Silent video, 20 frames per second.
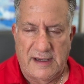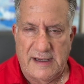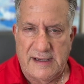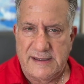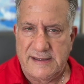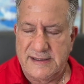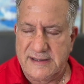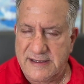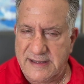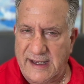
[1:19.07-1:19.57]

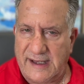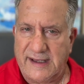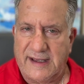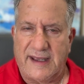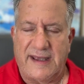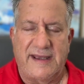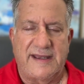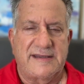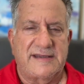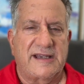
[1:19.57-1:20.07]
Zinc
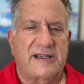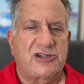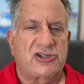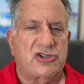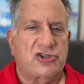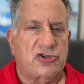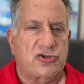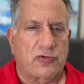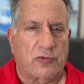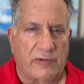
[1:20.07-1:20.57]
is
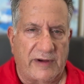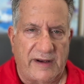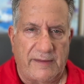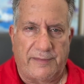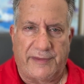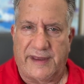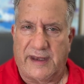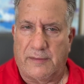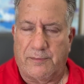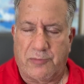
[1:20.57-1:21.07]

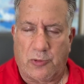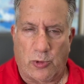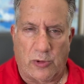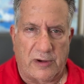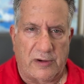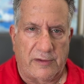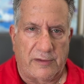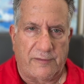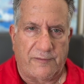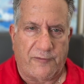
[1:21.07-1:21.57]
extremely
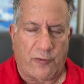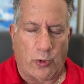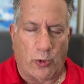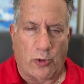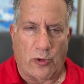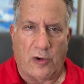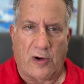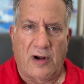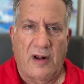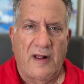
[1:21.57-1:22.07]
important
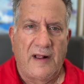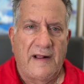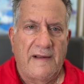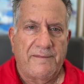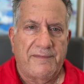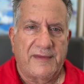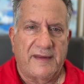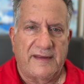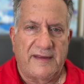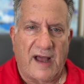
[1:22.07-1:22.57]
for
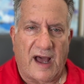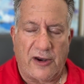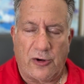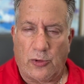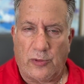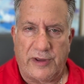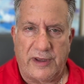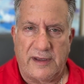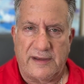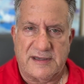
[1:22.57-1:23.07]
not
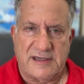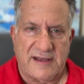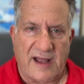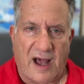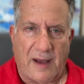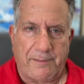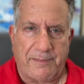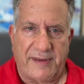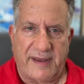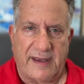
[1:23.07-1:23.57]
only
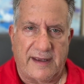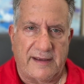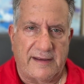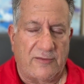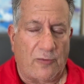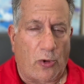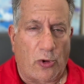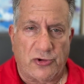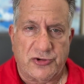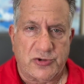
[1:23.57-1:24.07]
stopping
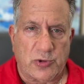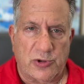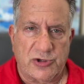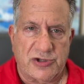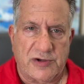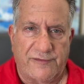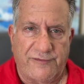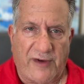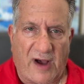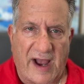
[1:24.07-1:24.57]
all sorts
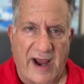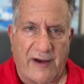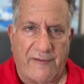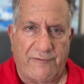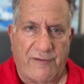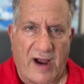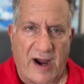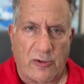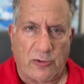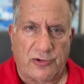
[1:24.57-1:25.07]
of
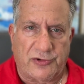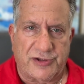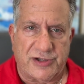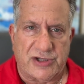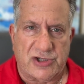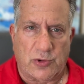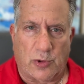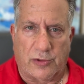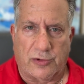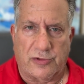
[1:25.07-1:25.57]
viral
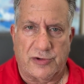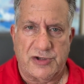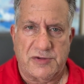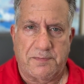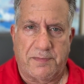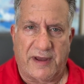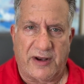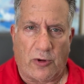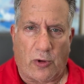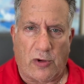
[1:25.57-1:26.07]
disorders,
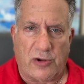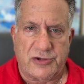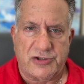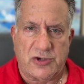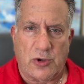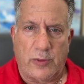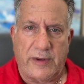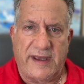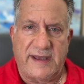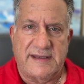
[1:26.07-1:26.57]
but
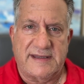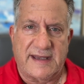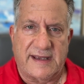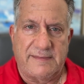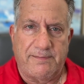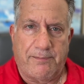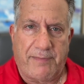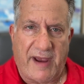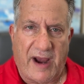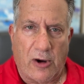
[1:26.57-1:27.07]
also it's
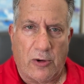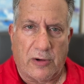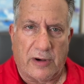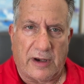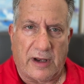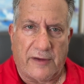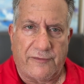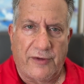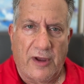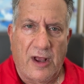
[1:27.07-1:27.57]

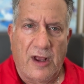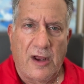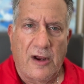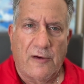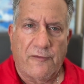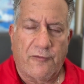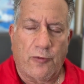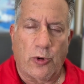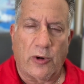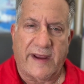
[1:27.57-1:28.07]
imperative
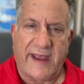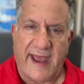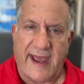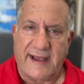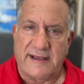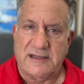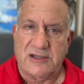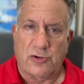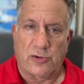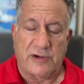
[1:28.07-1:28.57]
for
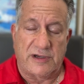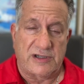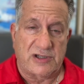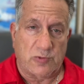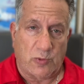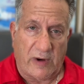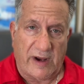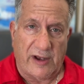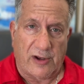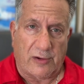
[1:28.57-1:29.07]
cancer as
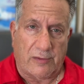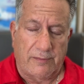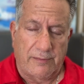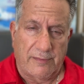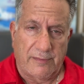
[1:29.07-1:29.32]
well.